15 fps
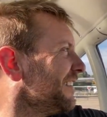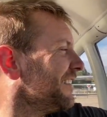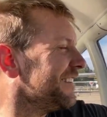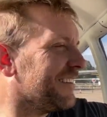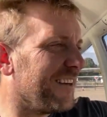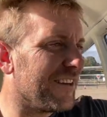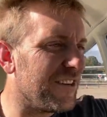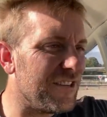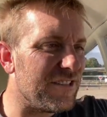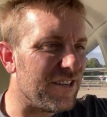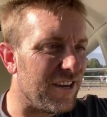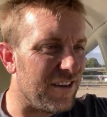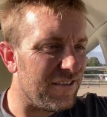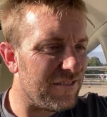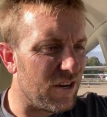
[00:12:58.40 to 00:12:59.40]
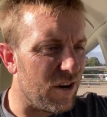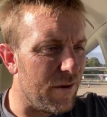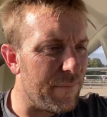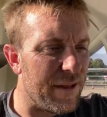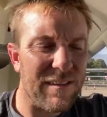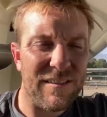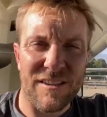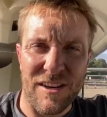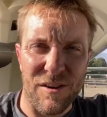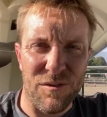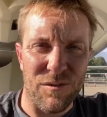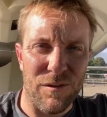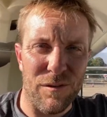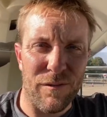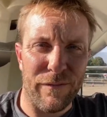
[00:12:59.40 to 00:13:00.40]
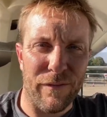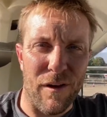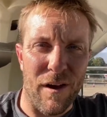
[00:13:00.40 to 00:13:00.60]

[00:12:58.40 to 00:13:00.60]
I could do. Type into your flight